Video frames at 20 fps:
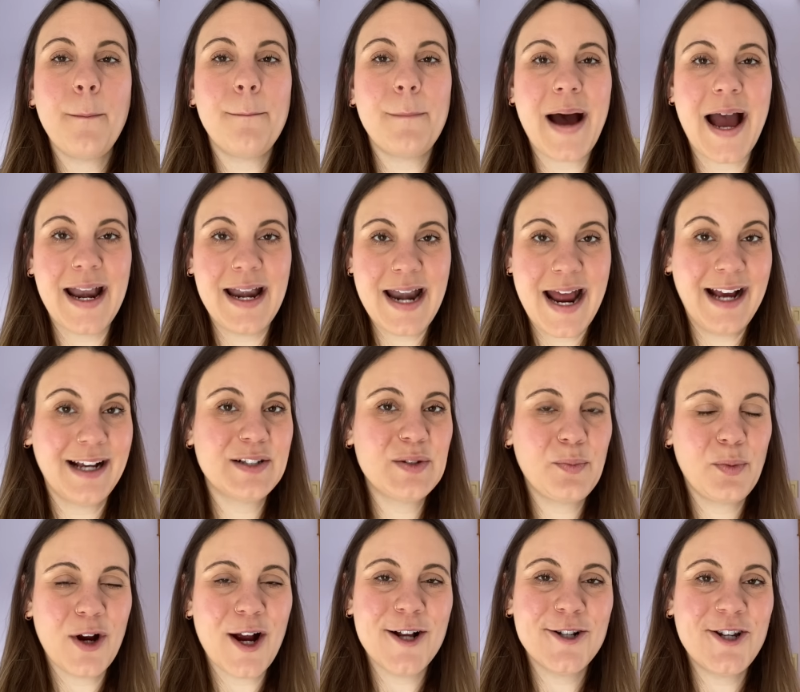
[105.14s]
My next
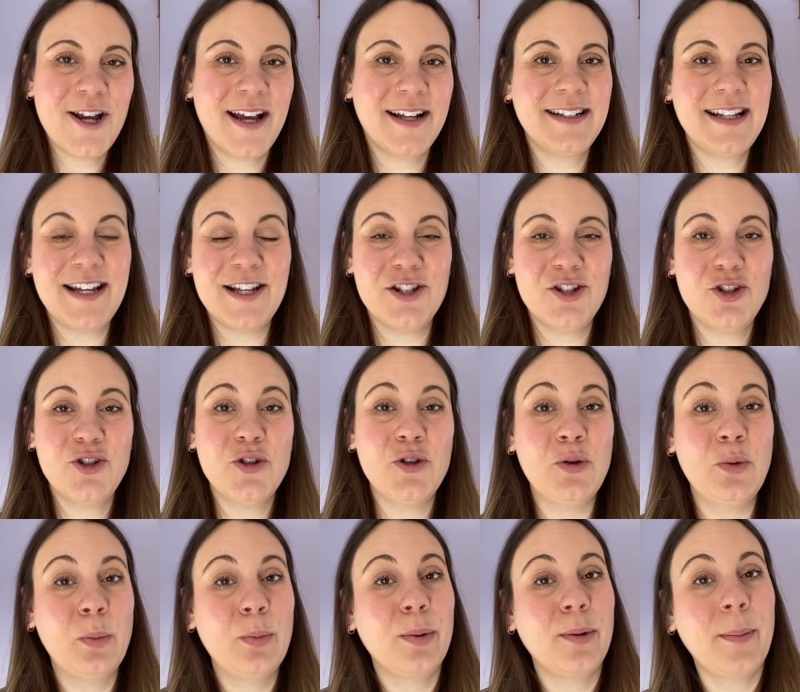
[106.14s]
project is
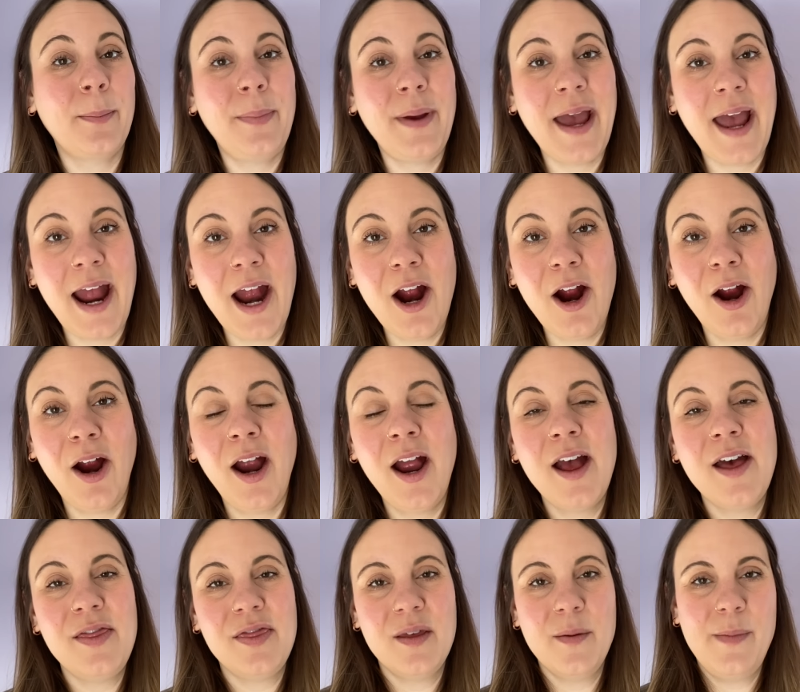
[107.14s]
to
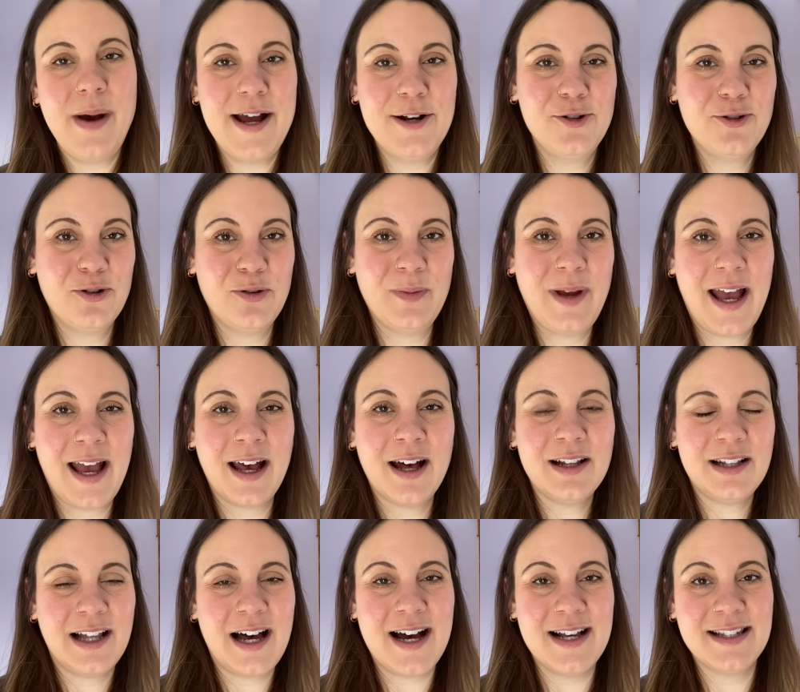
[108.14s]
prepare the bedroom and
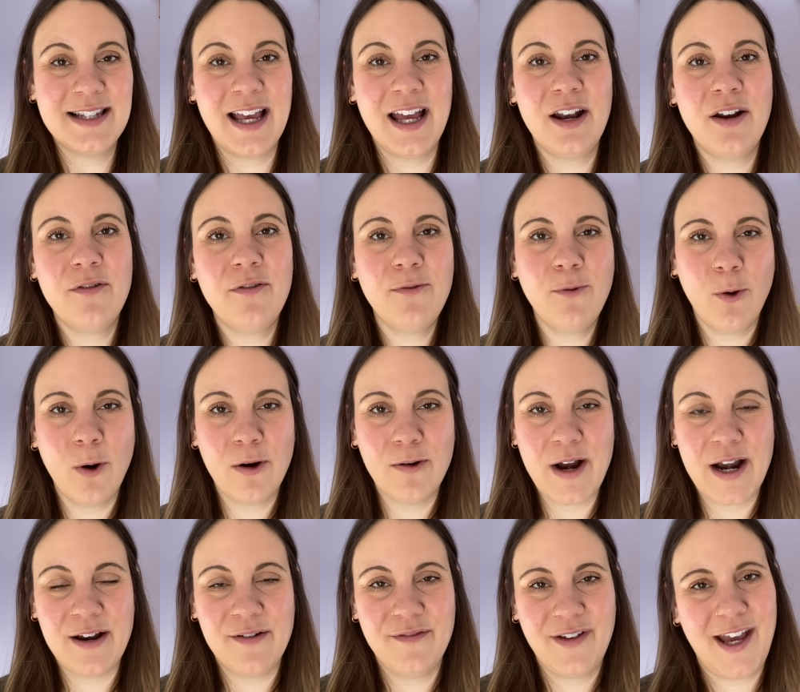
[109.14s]
closet for
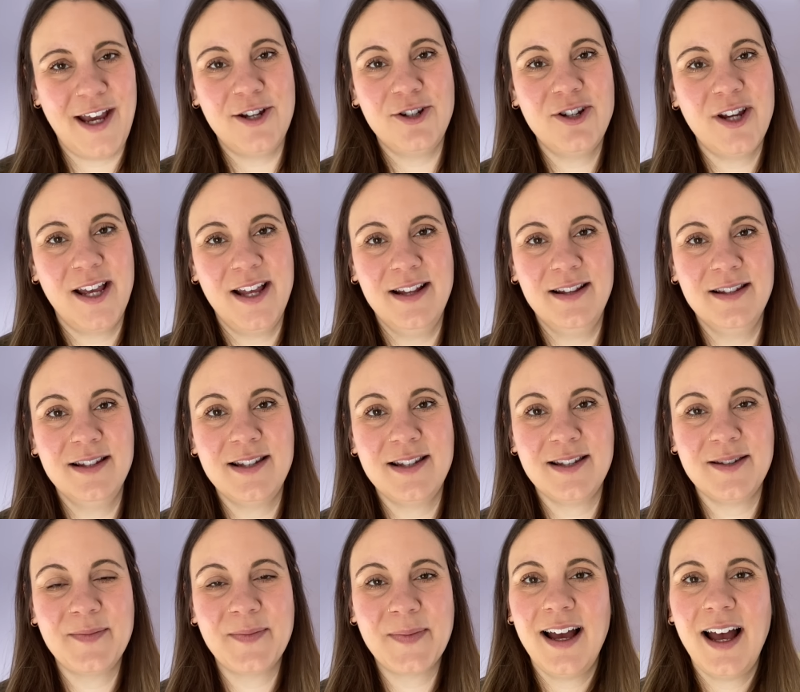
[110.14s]

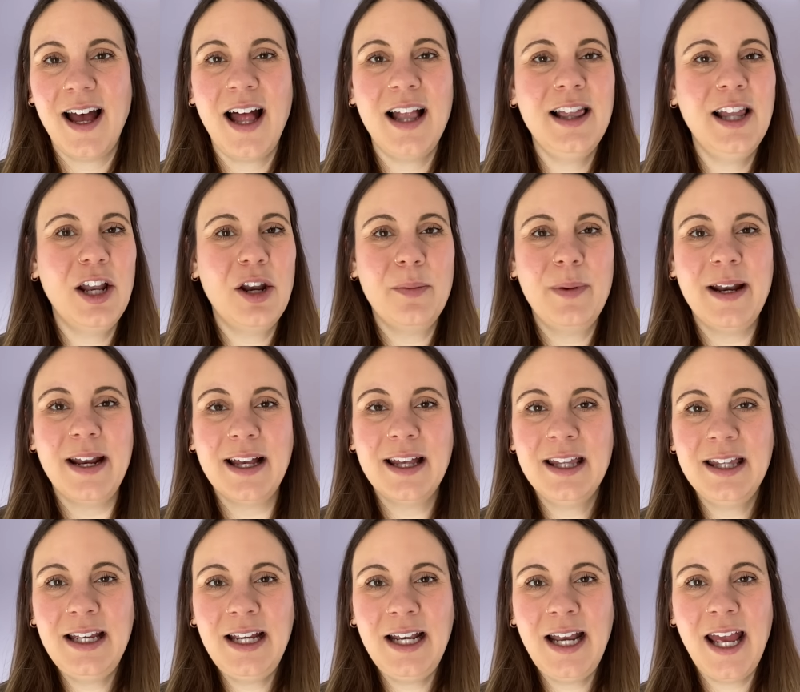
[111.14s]
renovations. A little bit of
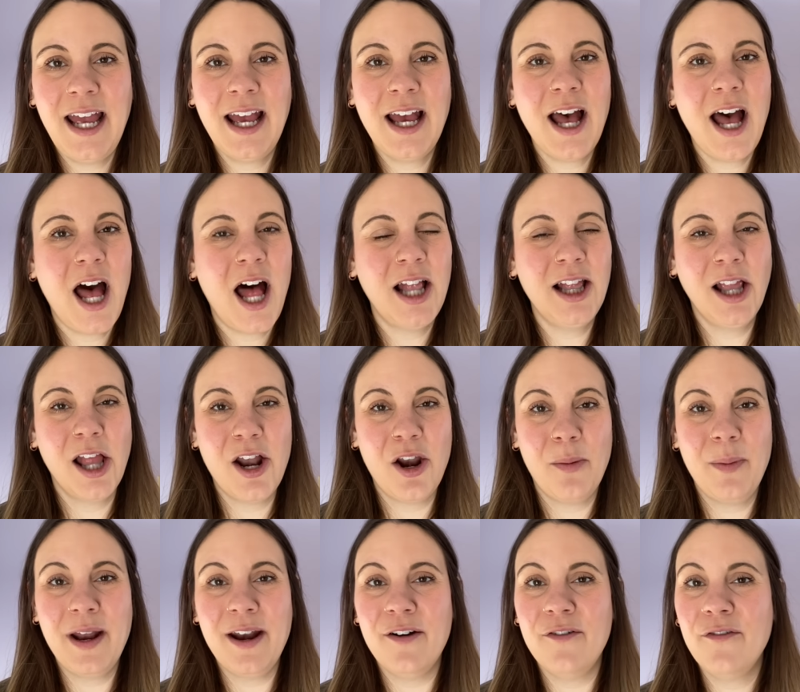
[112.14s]
cleaning, a little
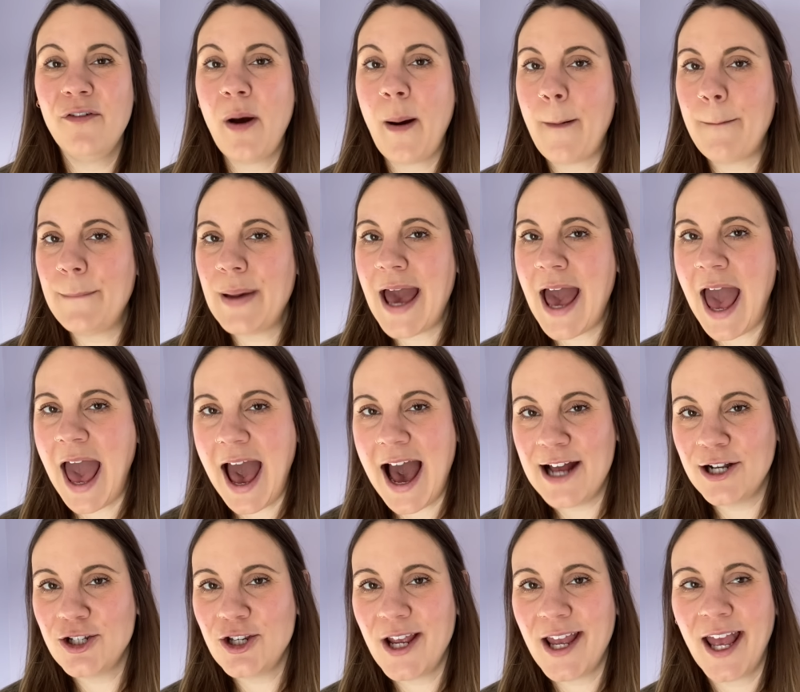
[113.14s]
bit of
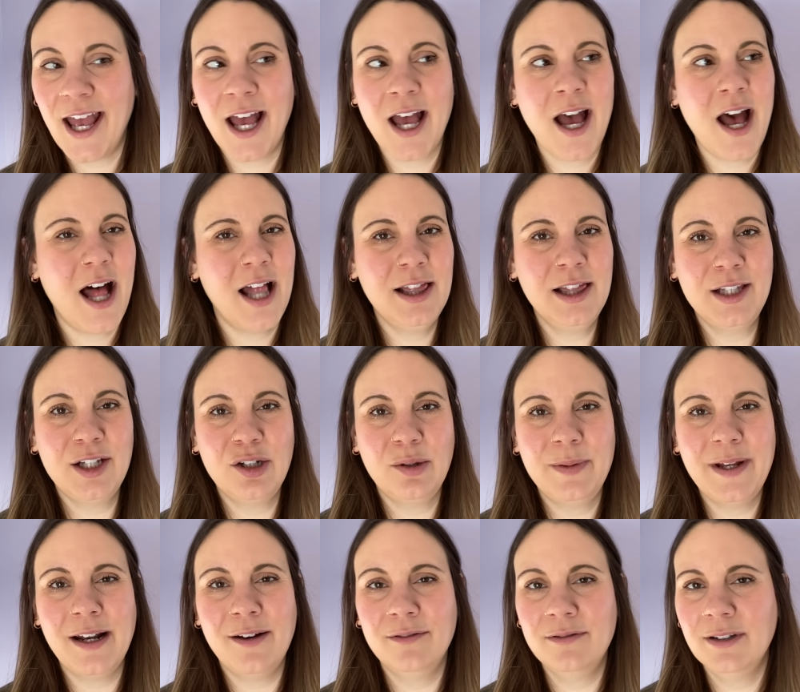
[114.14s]
patching, a little
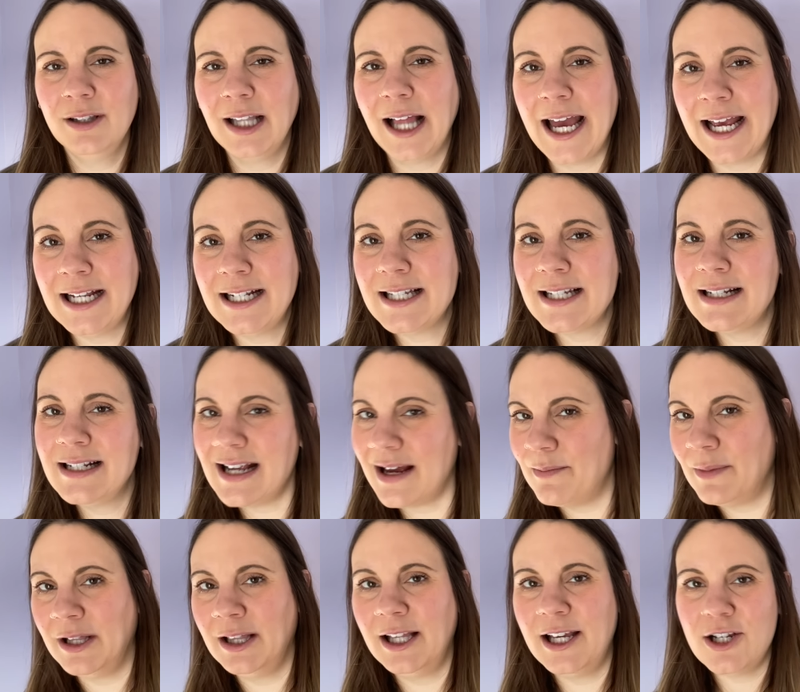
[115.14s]
bit of light
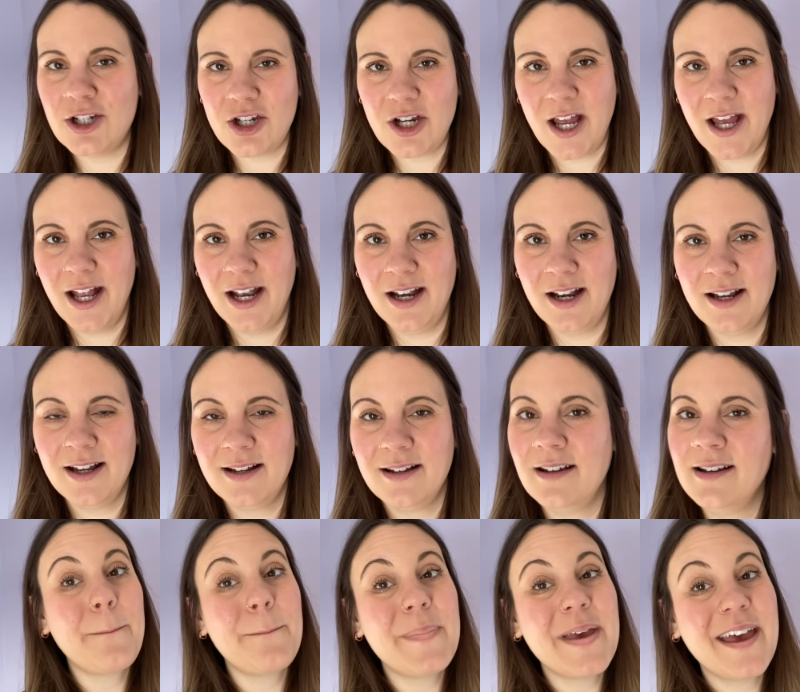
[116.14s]
demolition,
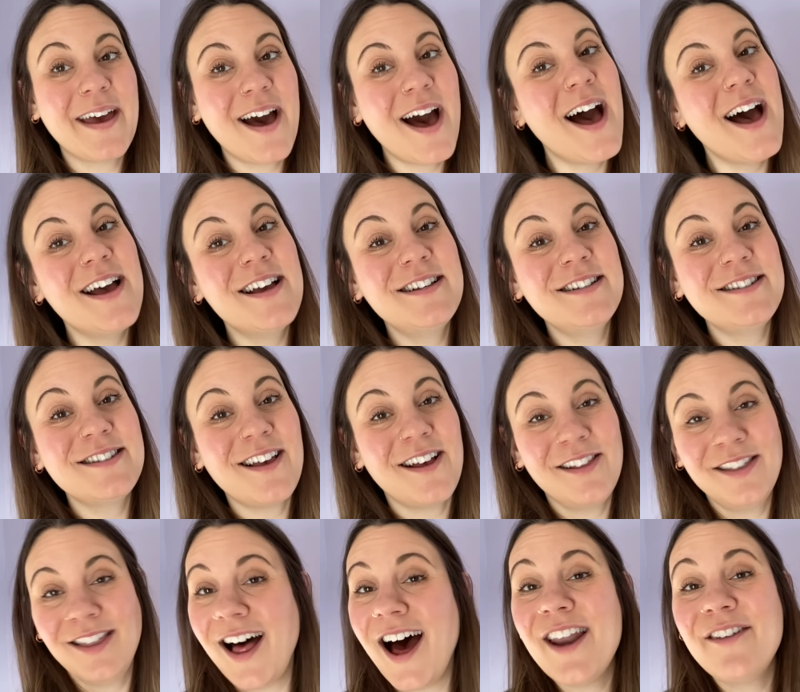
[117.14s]
because a
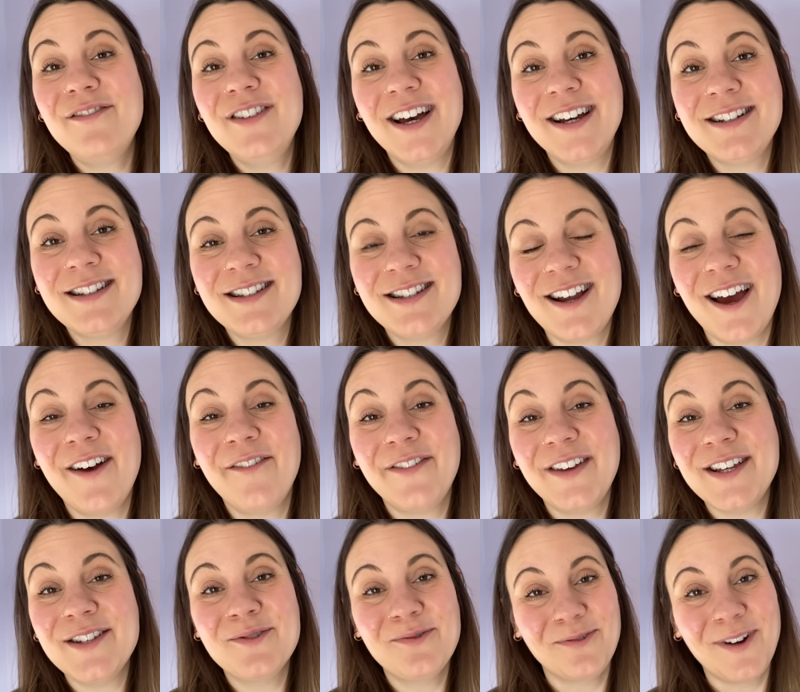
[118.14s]
lot of that stuff
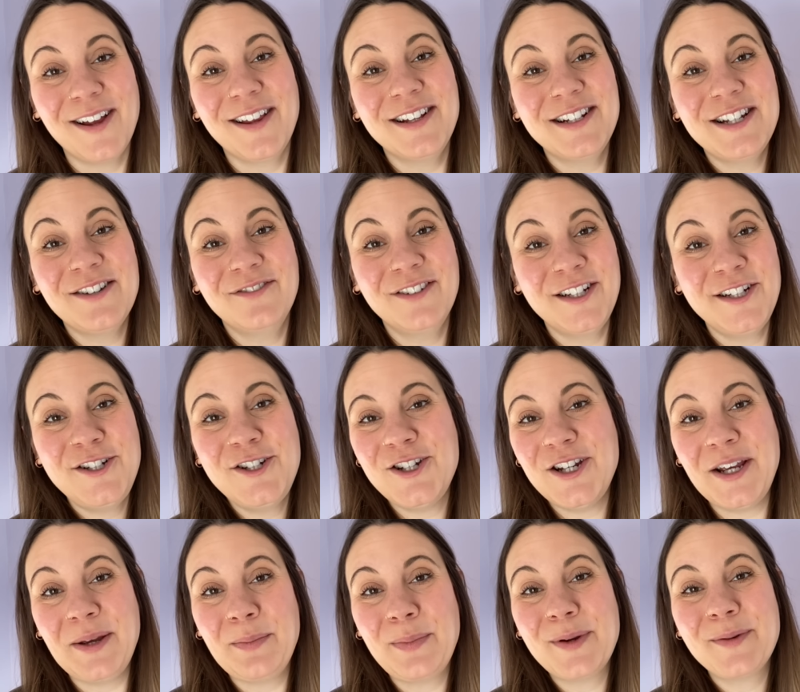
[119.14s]
is relatively
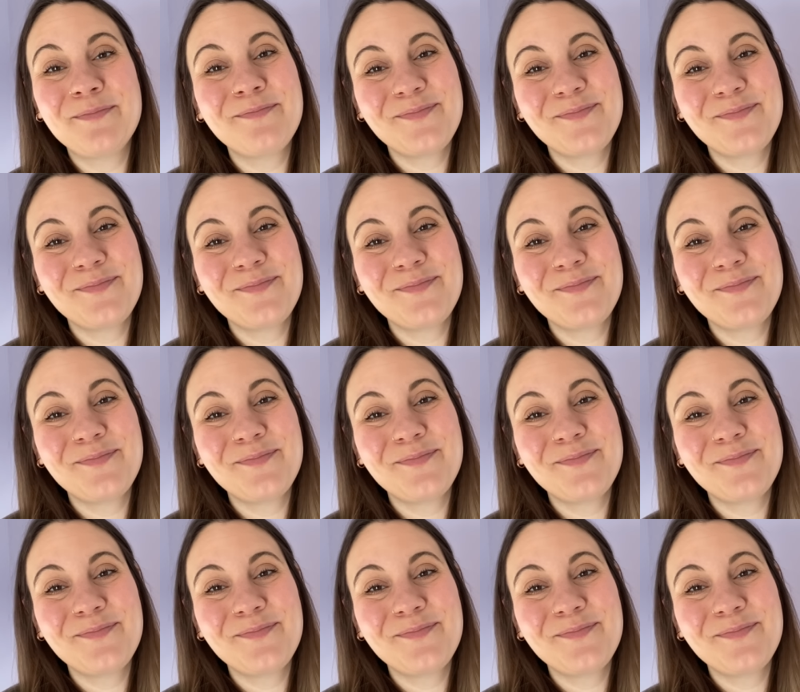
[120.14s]
cheap.